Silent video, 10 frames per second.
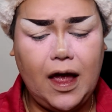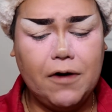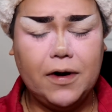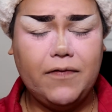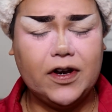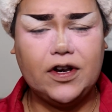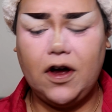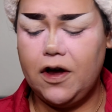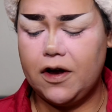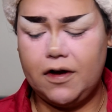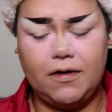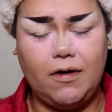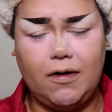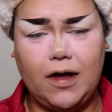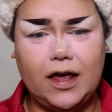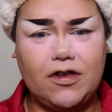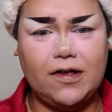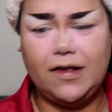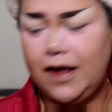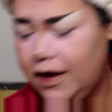I don't even talk, girl. I just